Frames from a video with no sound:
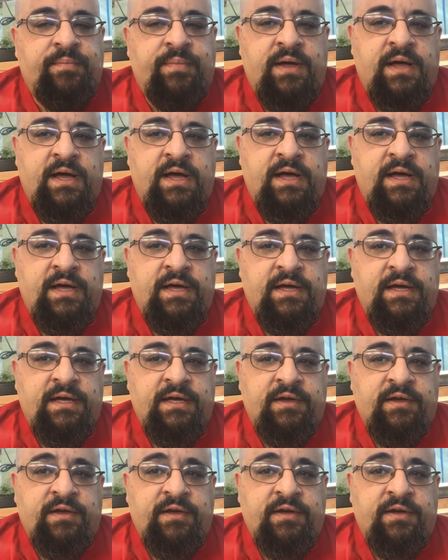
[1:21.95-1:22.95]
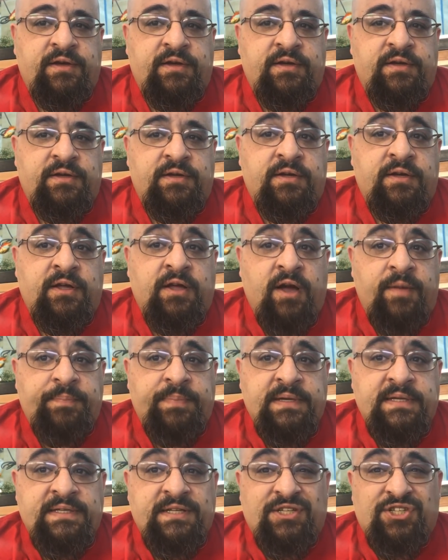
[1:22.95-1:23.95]
my
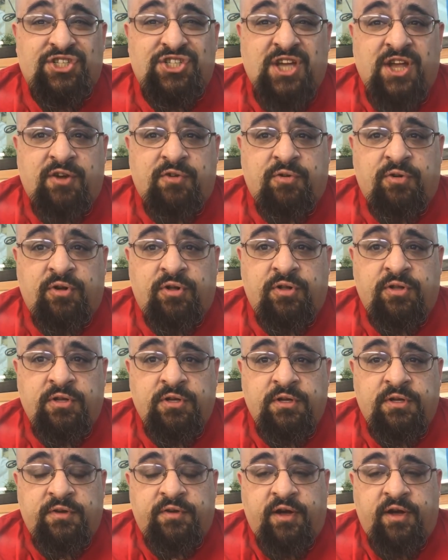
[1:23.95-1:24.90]
guppies in general,